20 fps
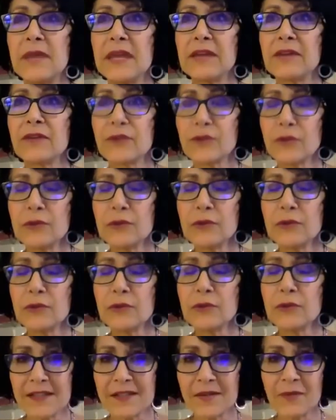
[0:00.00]

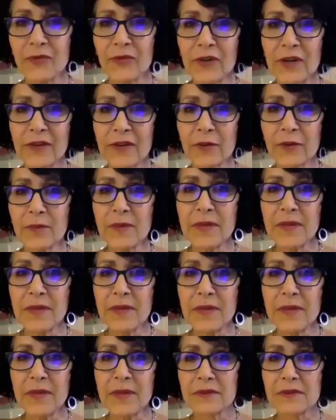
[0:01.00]
enthusiasm for other
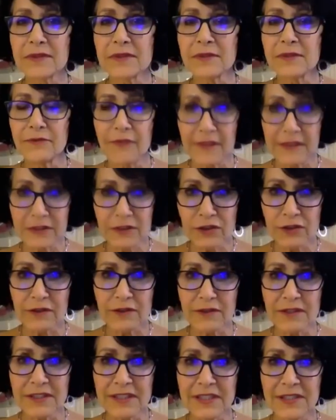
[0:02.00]
people's
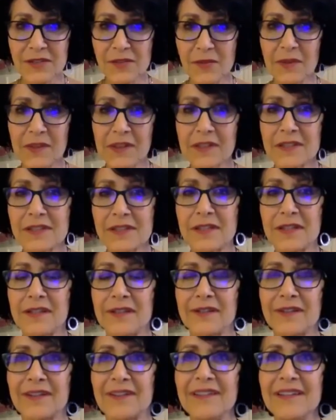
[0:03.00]
ventures, as well as
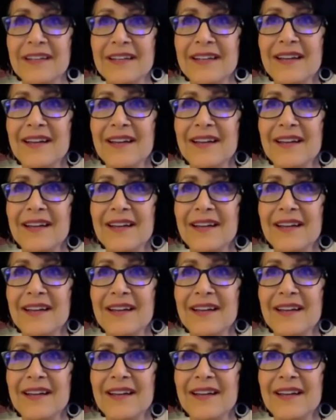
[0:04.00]
their